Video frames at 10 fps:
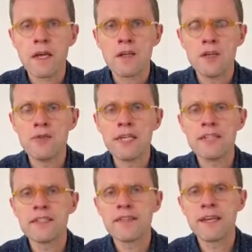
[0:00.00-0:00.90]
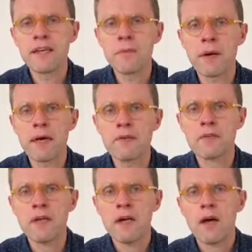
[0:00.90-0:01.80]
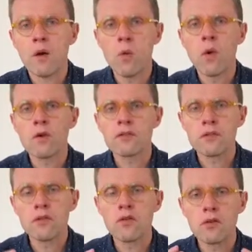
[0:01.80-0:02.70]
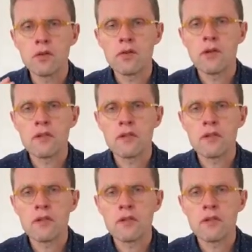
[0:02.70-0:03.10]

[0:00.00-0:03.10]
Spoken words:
you need to think about what your